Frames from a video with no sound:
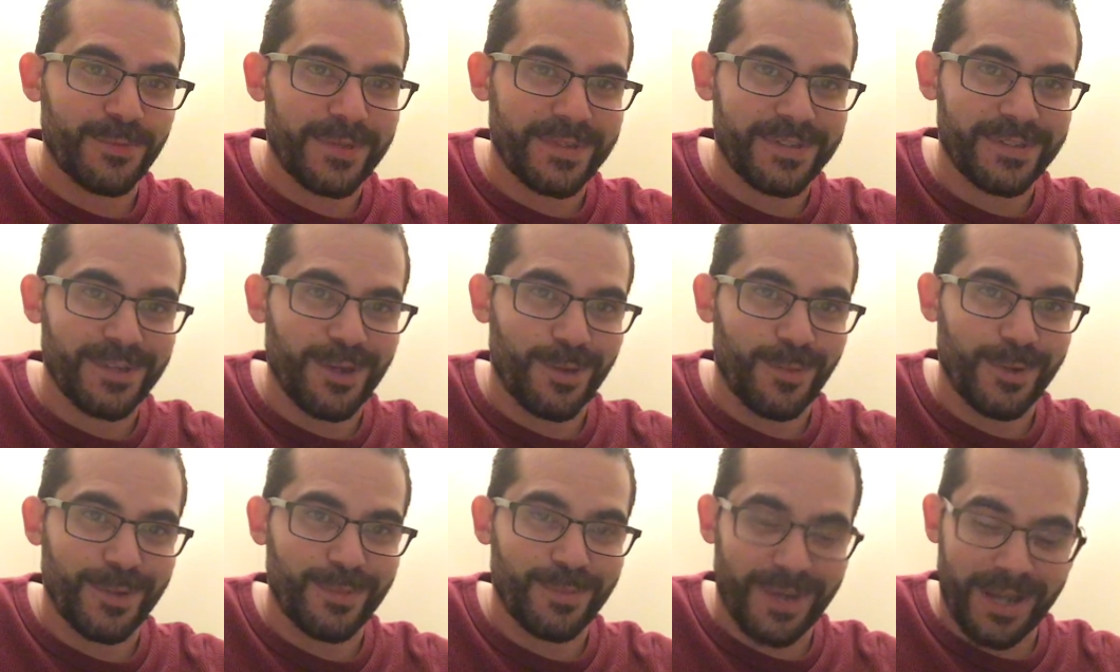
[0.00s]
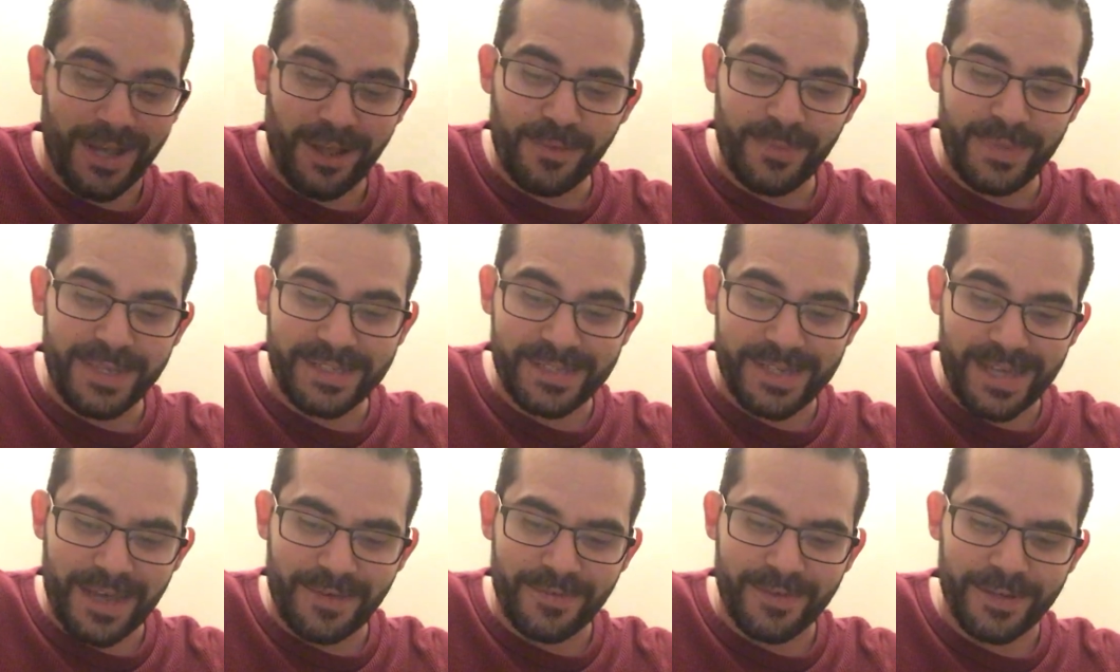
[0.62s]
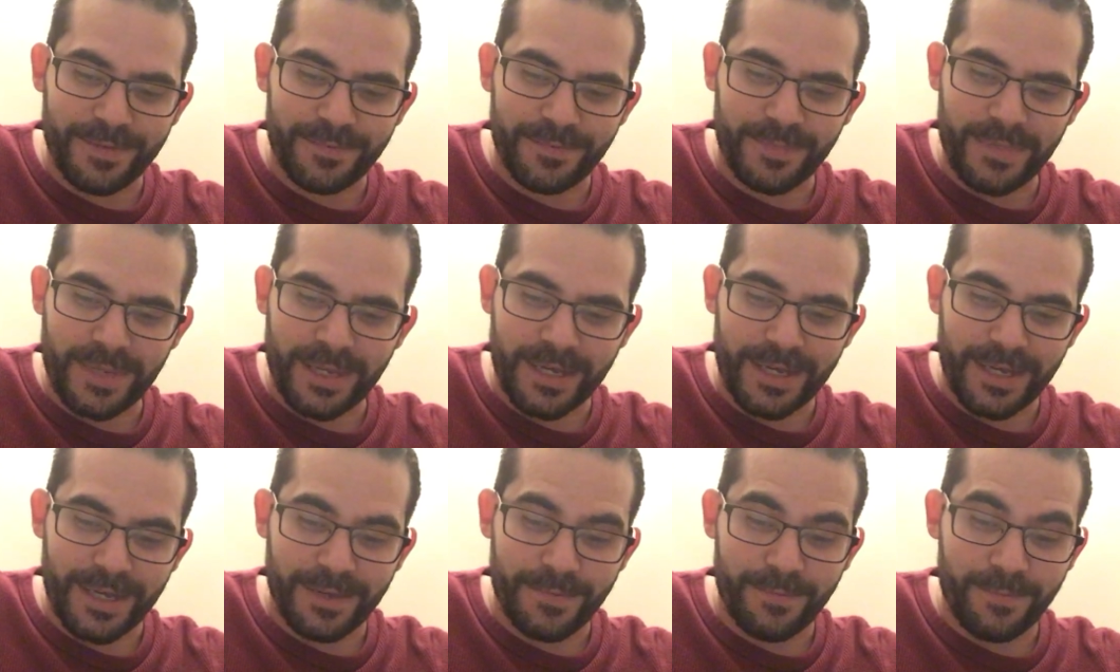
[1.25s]
with someone, by all means have it.
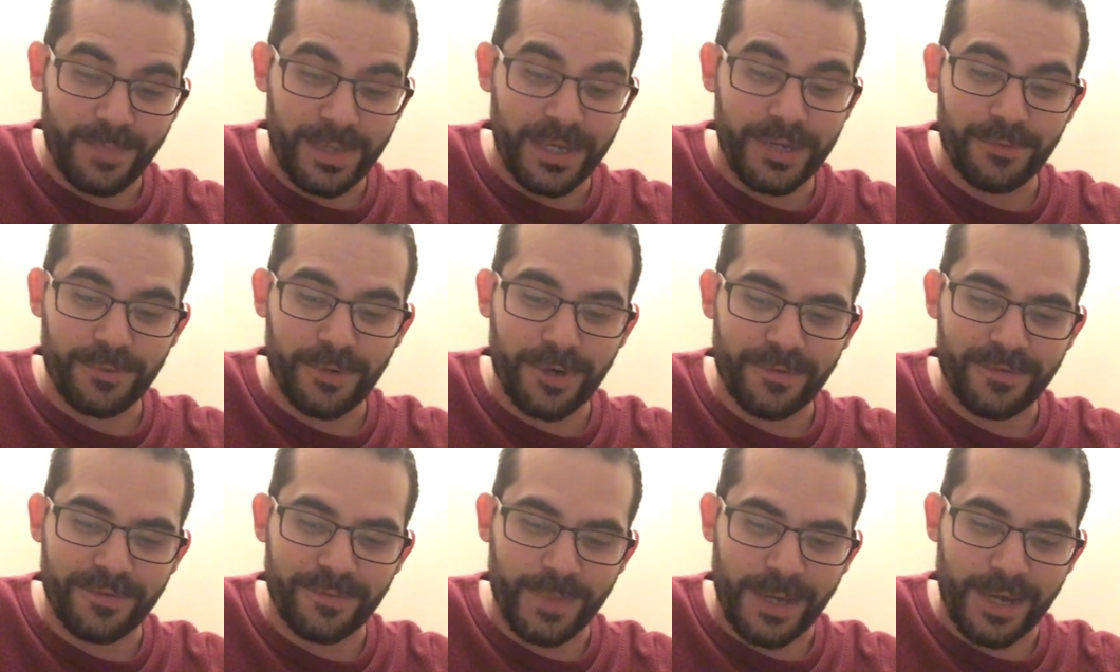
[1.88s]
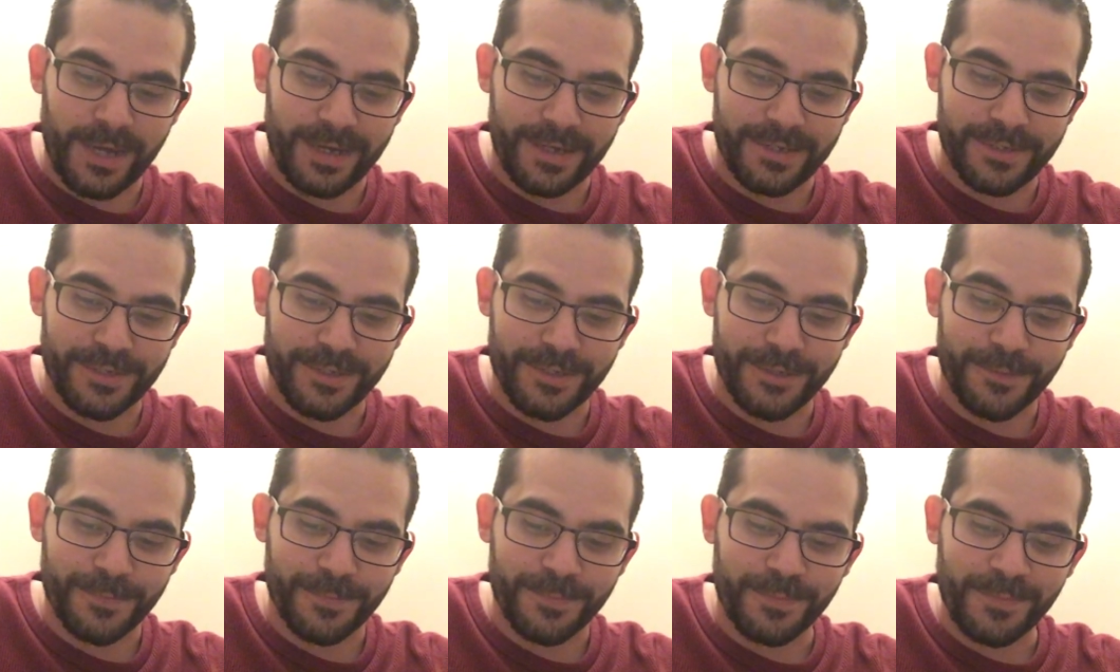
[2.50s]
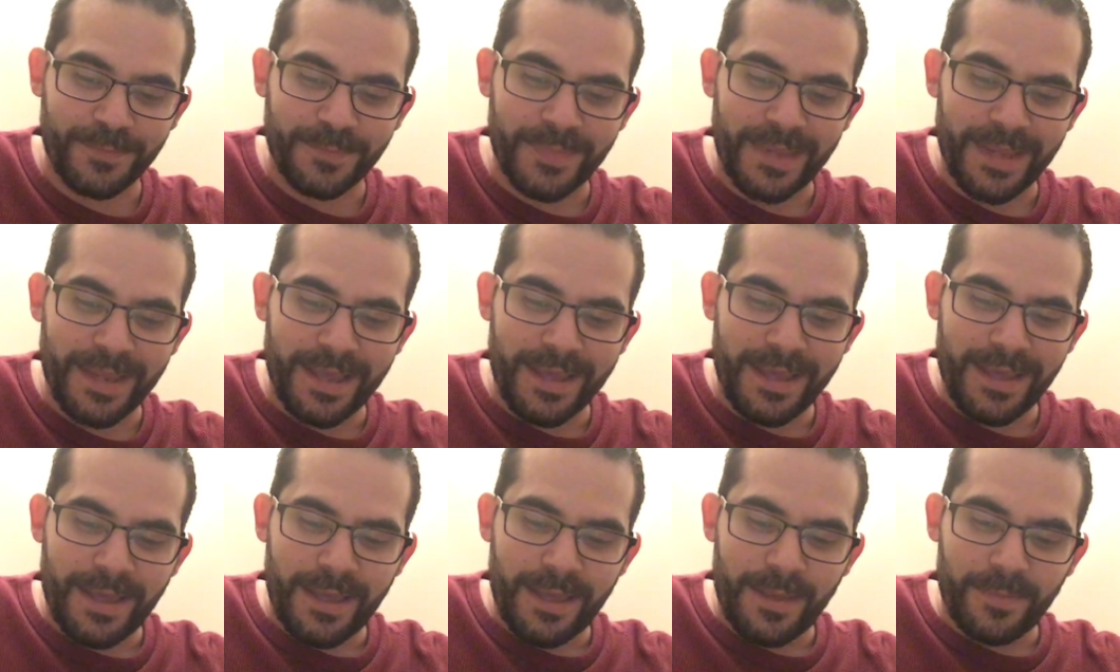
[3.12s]
Be rough about it too,
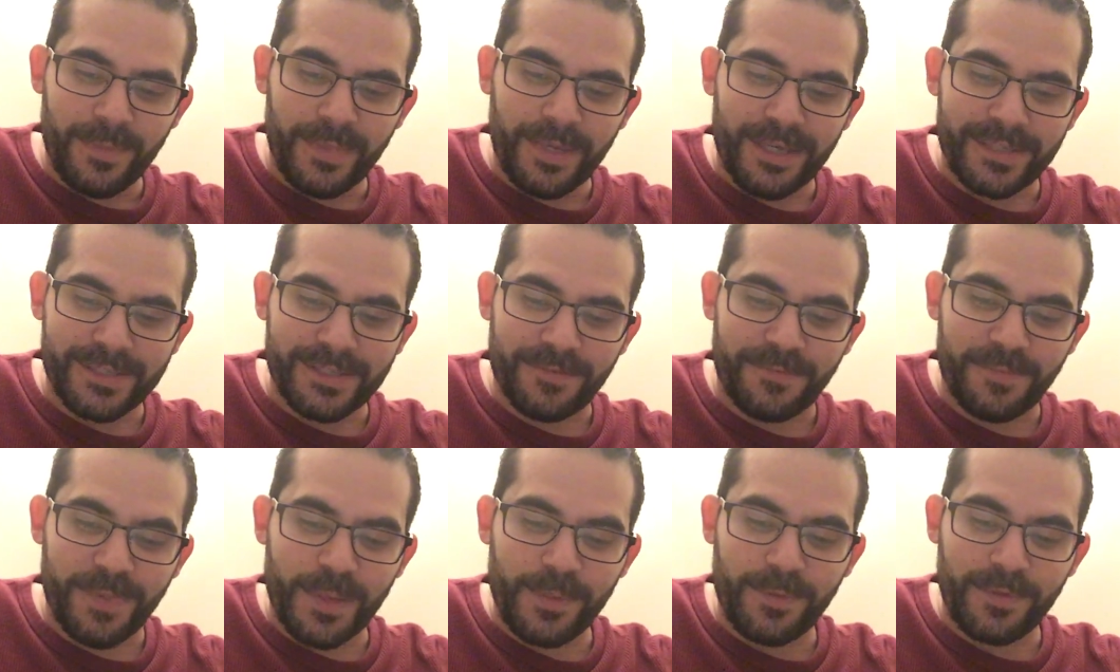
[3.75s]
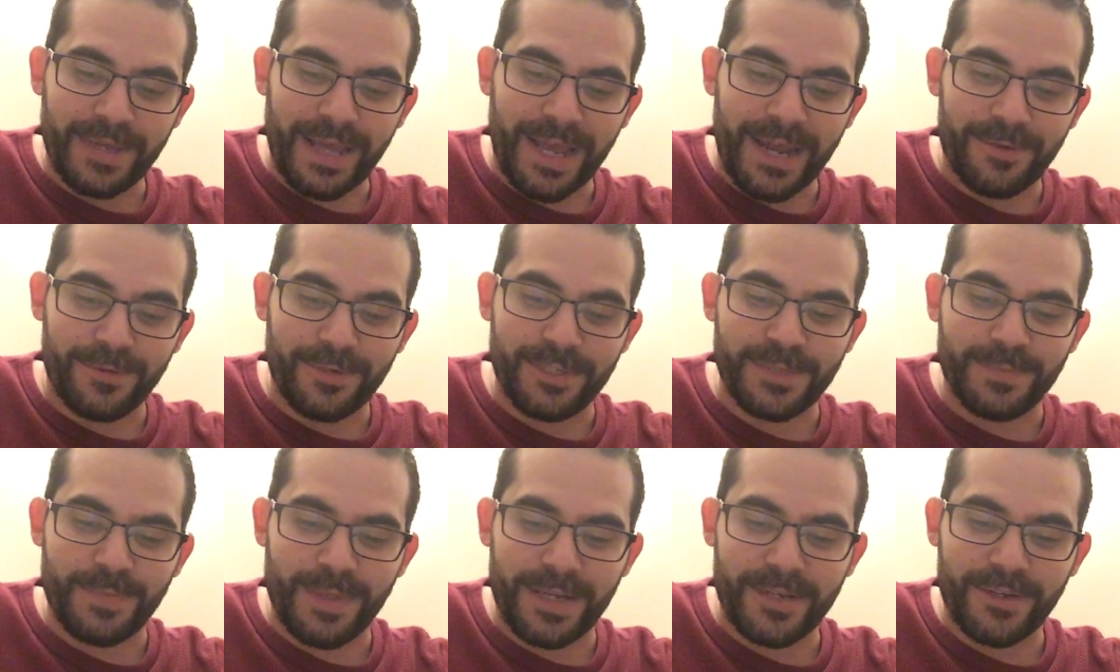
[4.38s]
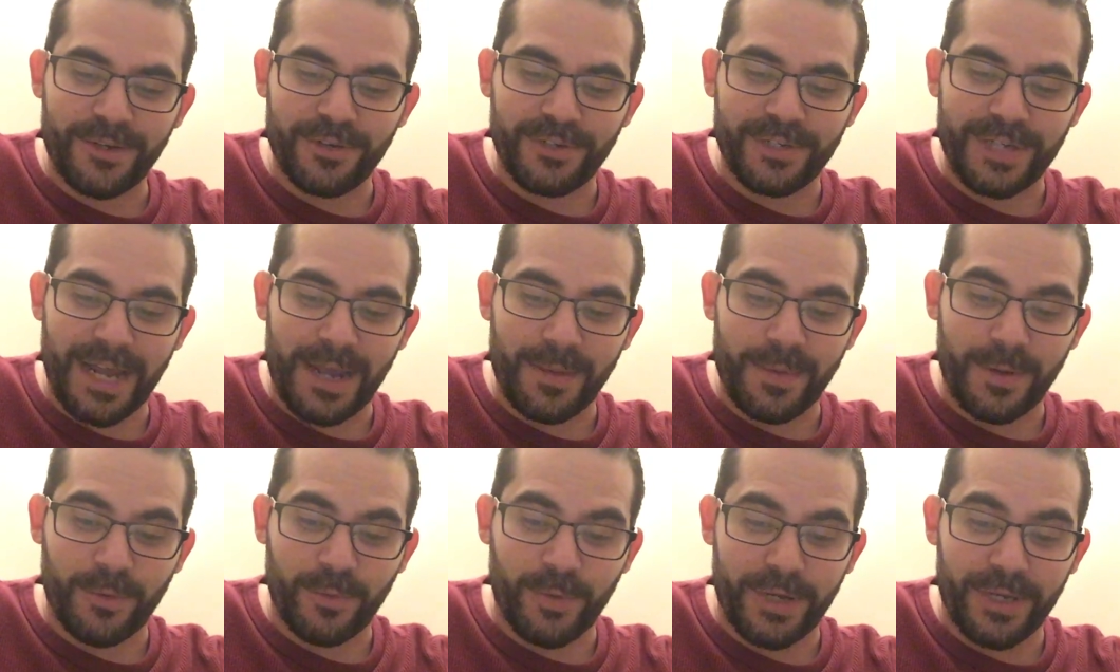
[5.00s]
because if people can't respect your
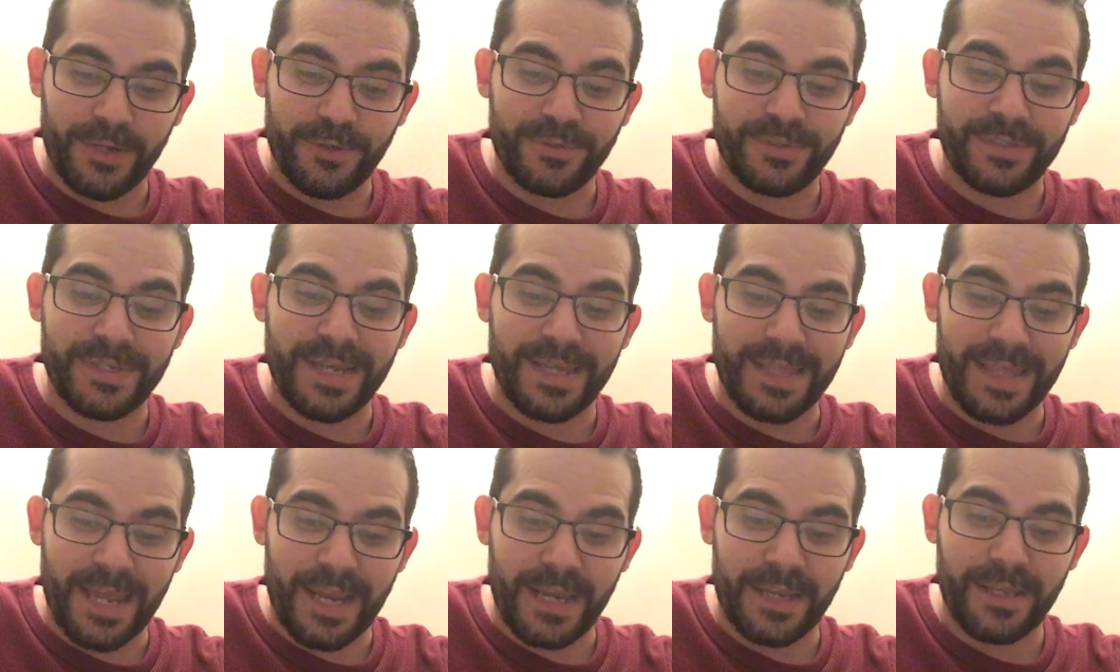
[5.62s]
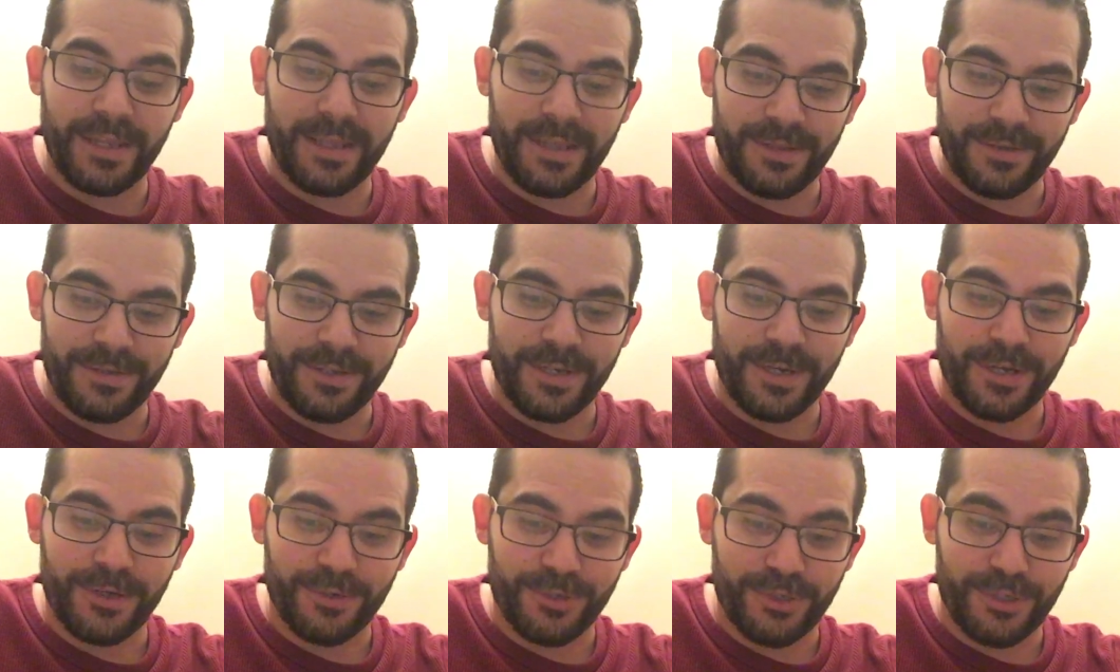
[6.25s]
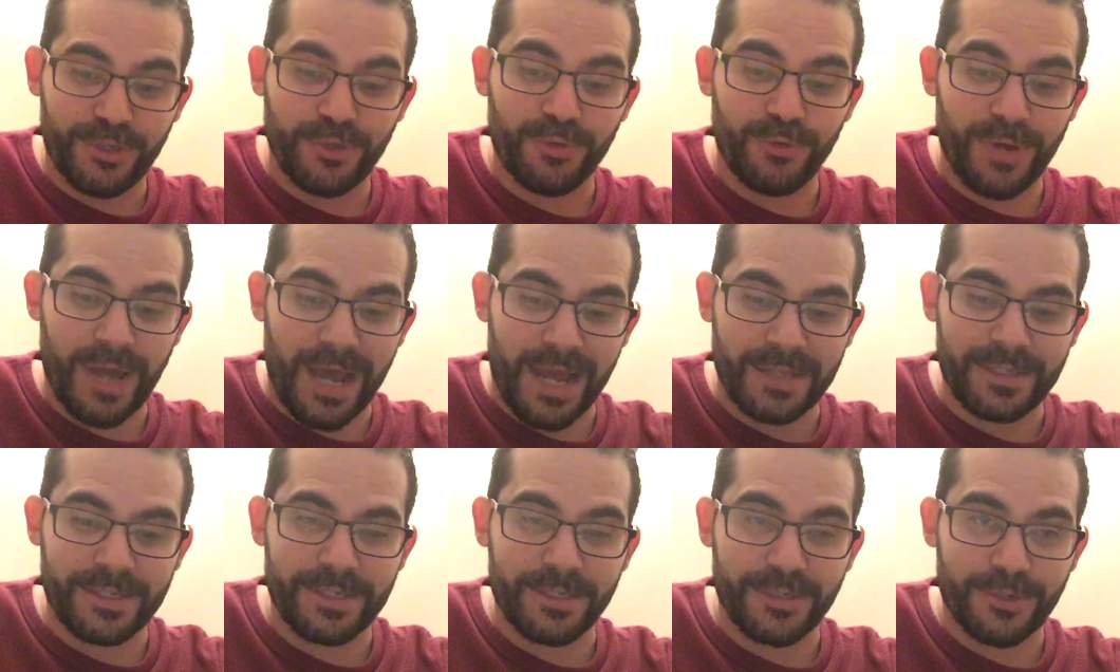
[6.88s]
time, and when you say that do
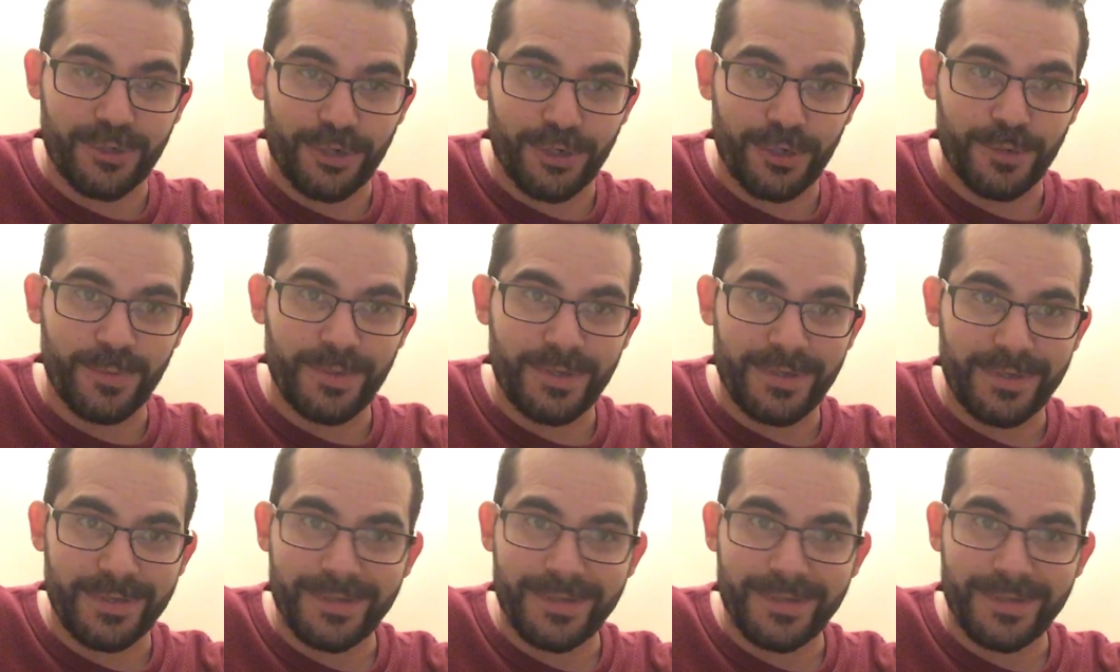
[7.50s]
not disturb,